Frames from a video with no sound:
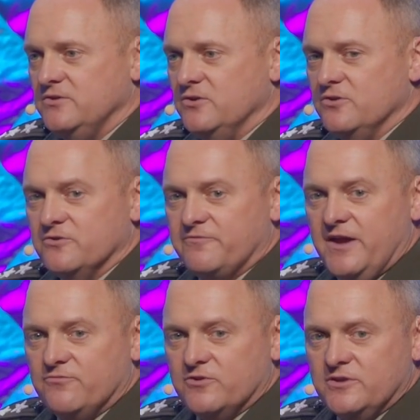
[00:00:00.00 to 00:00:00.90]
your
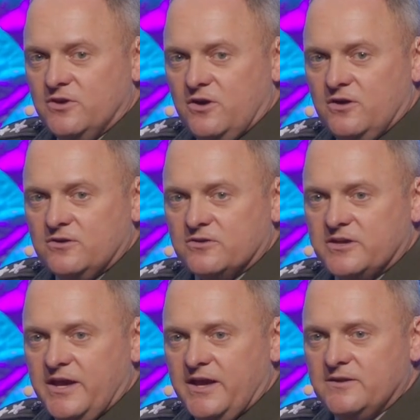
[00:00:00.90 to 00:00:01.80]
favorite dog or
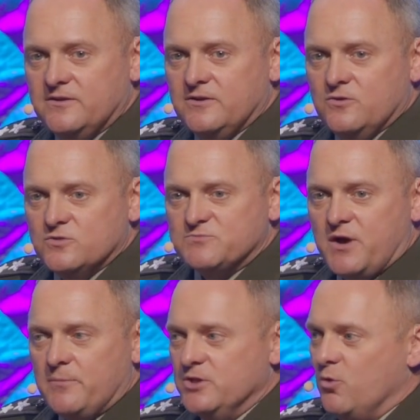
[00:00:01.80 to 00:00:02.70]
cat was
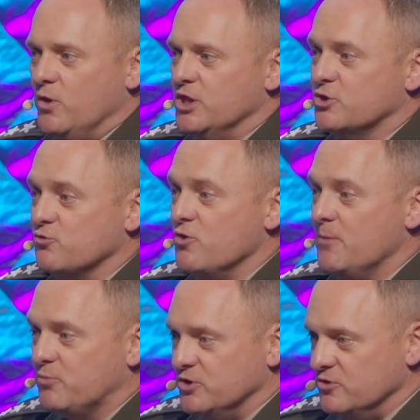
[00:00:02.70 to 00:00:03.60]
probably the one that grew
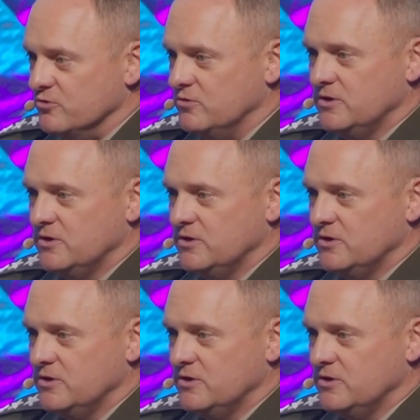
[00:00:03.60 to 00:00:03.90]
up with you.